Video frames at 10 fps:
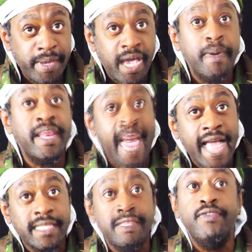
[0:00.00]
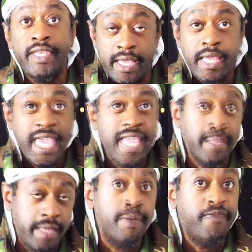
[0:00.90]
becoming an actor.
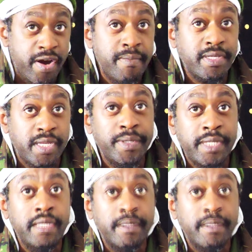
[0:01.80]
Very much so indeed.